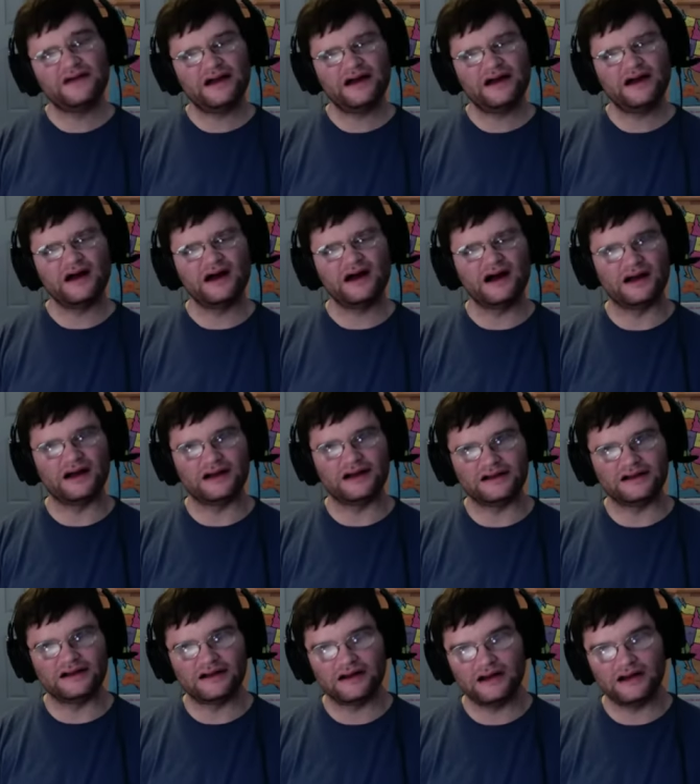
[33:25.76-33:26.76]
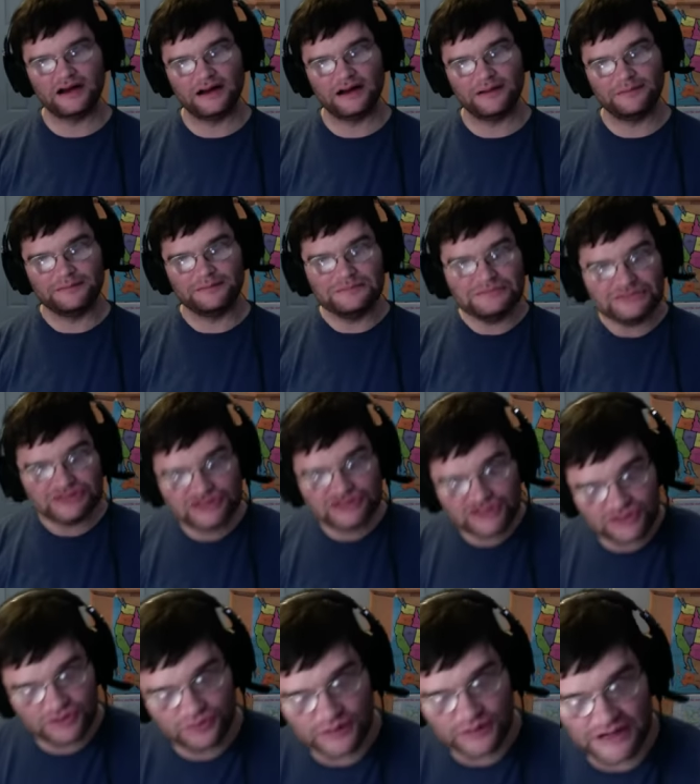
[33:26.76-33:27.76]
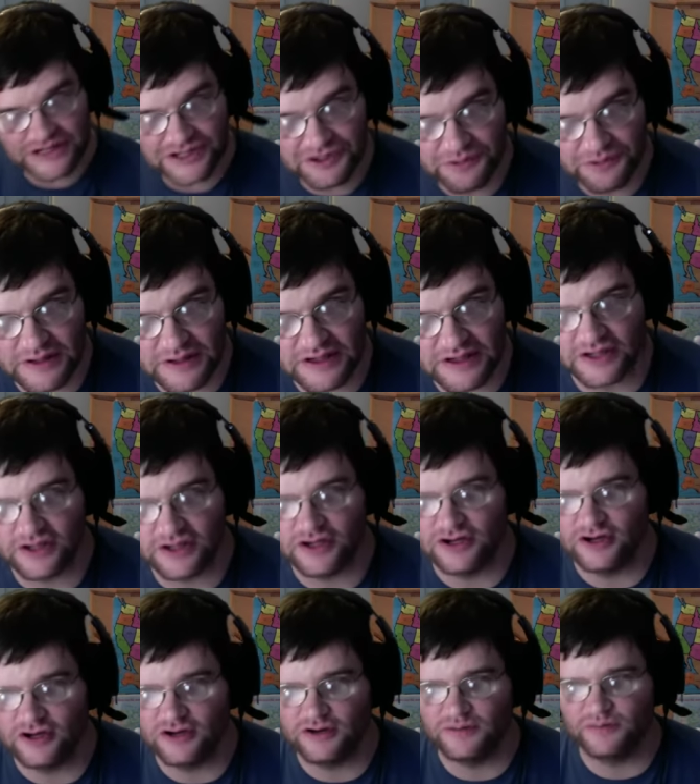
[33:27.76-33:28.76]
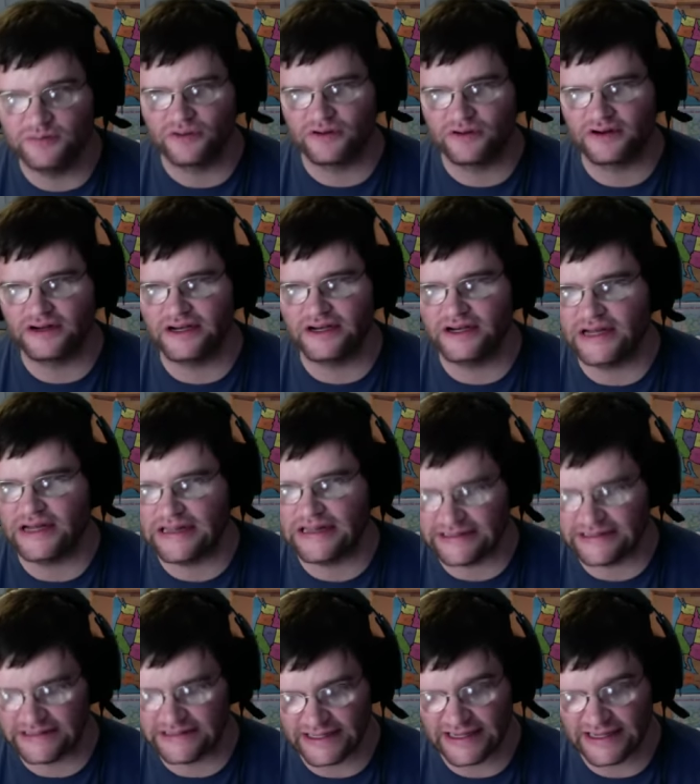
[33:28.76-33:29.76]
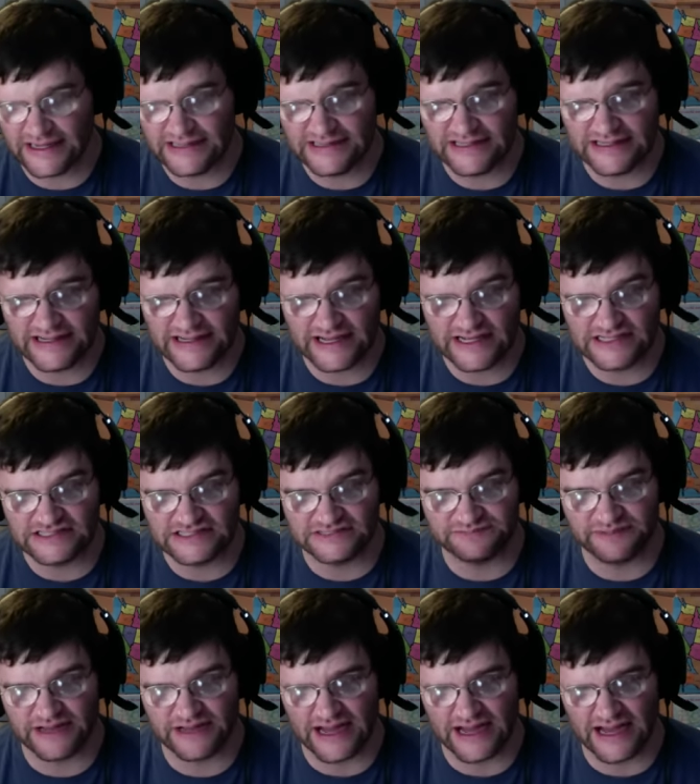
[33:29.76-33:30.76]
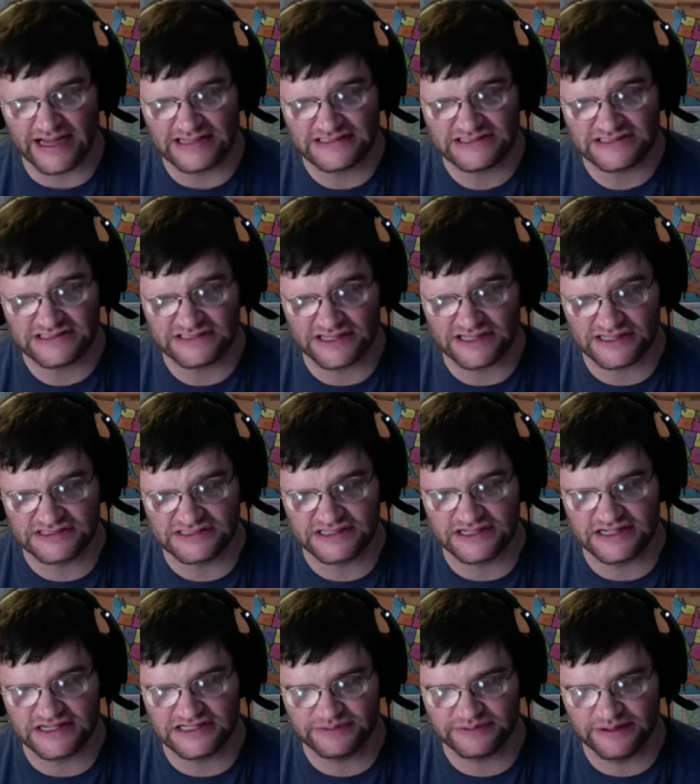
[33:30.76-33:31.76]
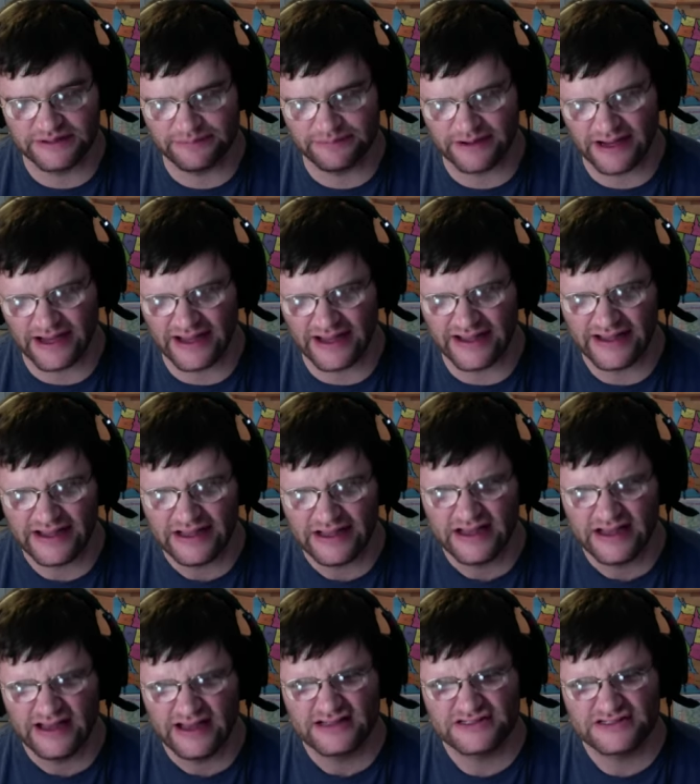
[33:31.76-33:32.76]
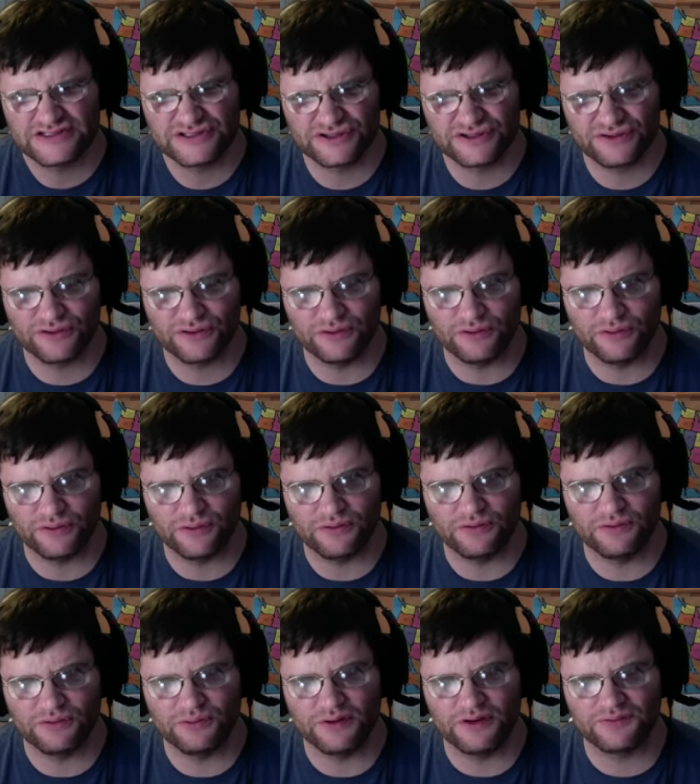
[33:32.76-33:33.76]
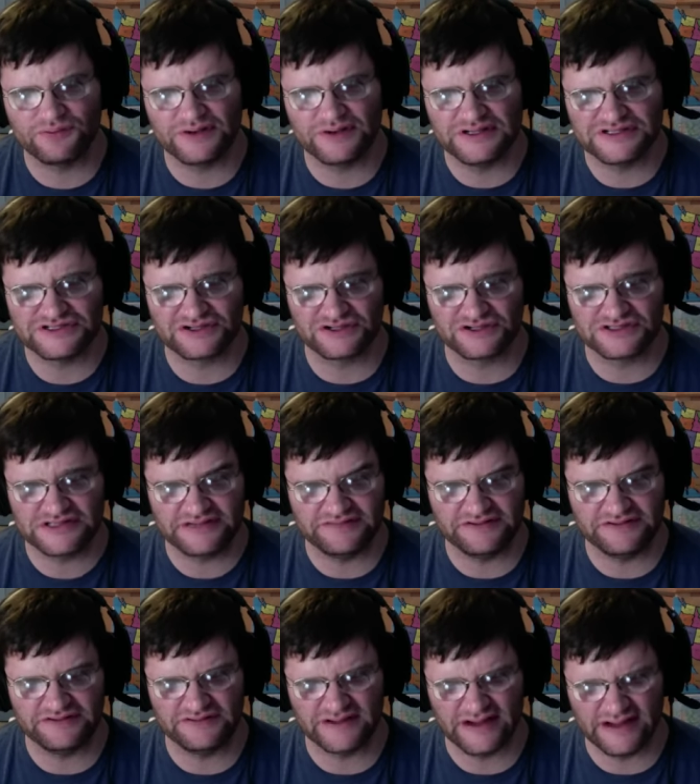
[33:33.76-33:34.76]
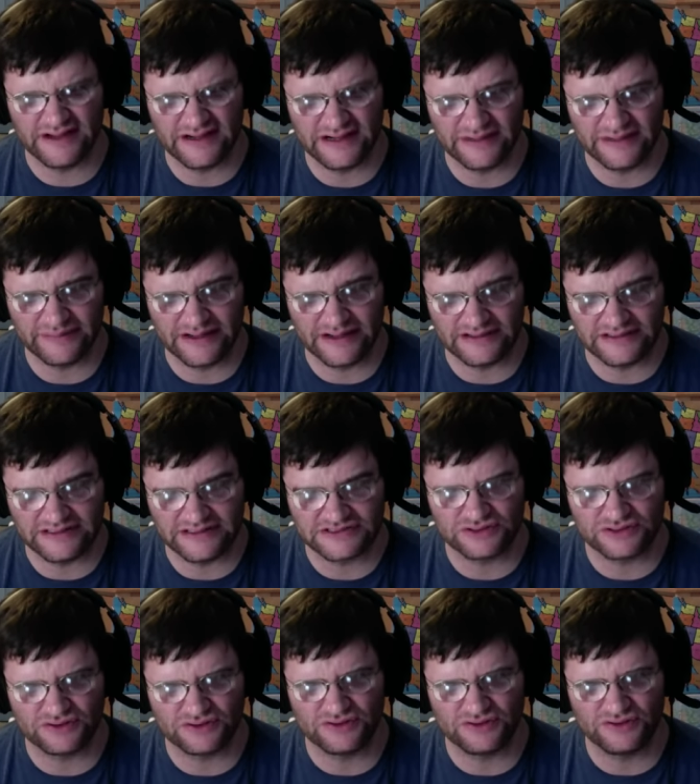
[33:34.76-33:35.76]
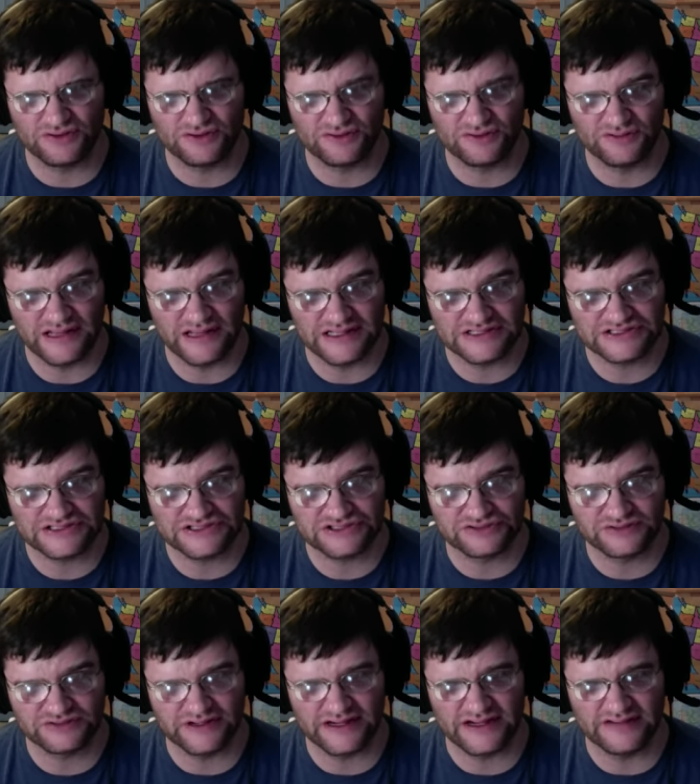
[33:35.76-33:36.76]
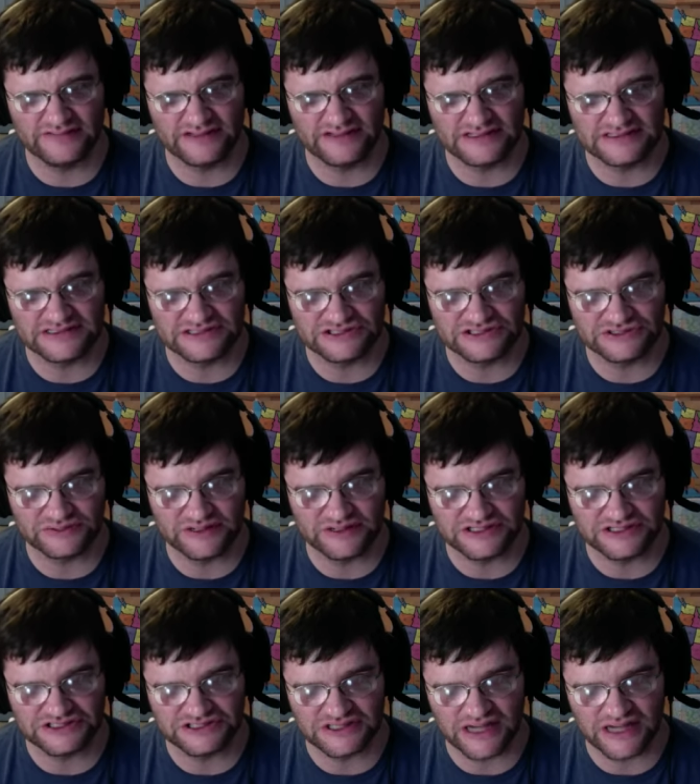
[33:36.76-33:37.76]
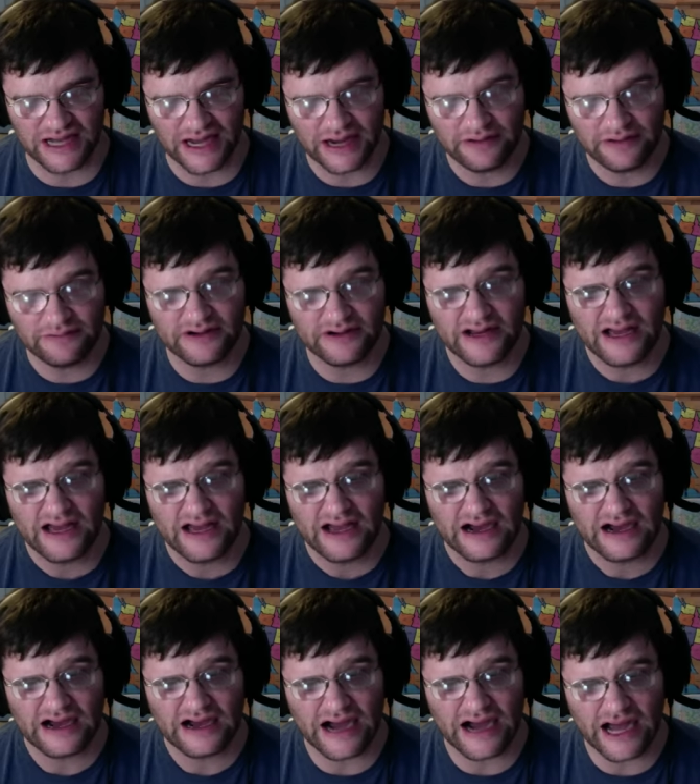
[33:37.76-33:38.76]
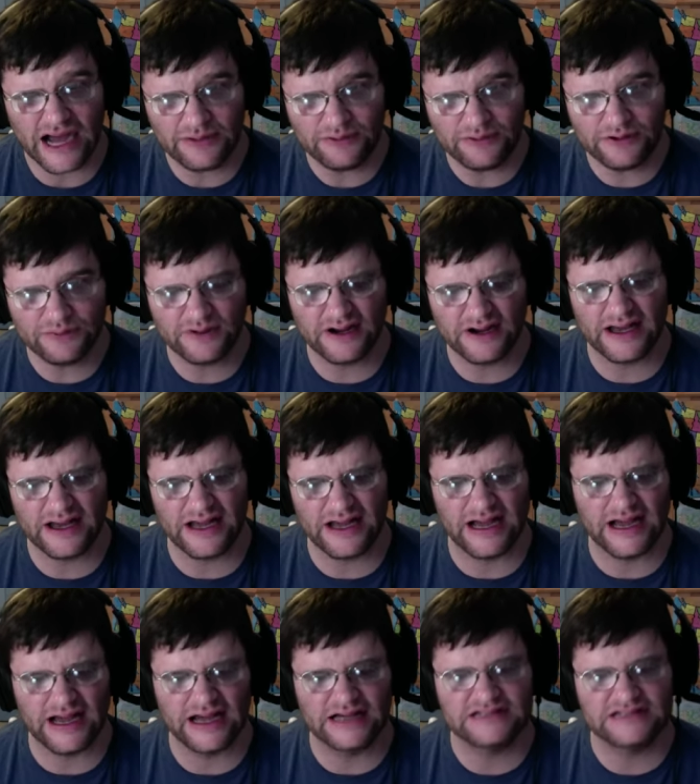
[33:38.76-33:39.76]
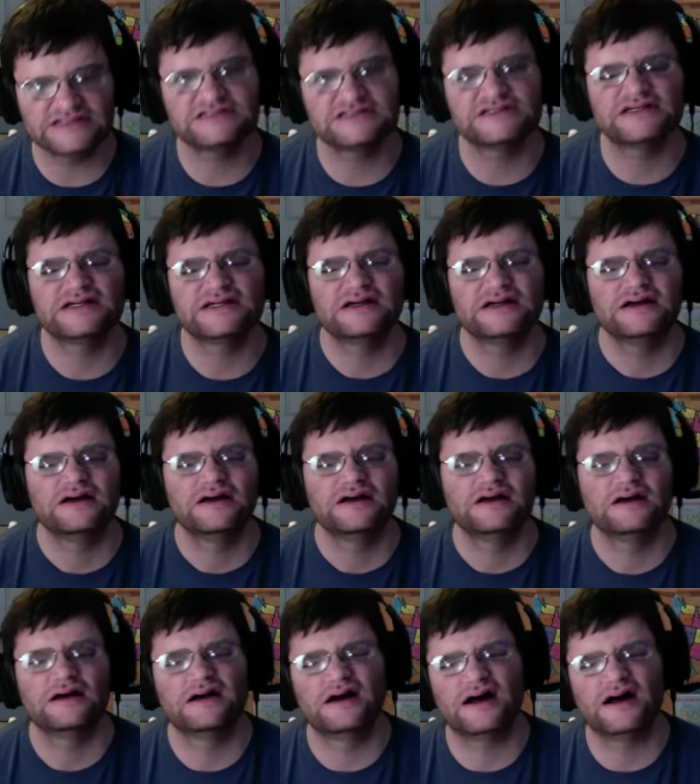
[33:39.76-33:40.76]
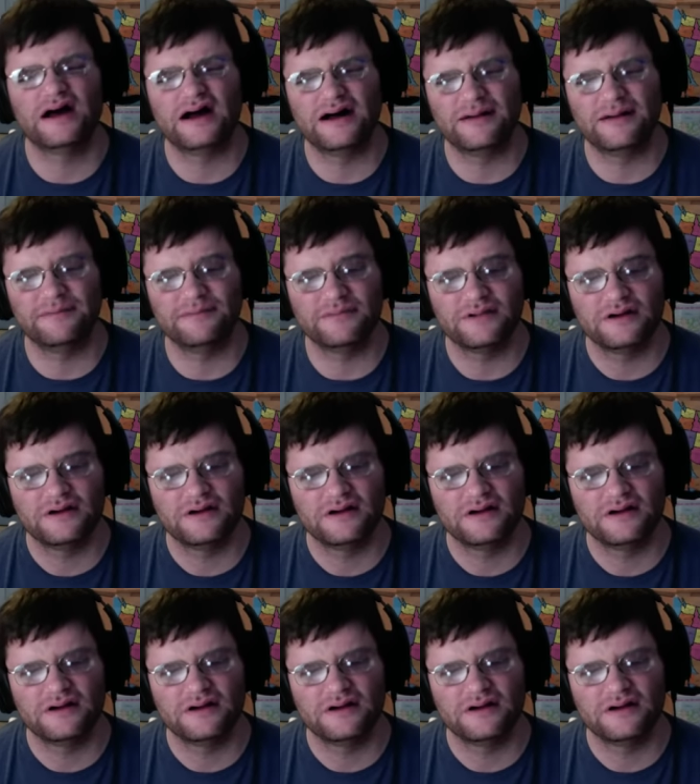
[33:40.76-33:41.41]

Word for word: odd um so when you went home or in, in and in the days past as the days went by so what research have you done about this whole history of this situation i would i would want to ask um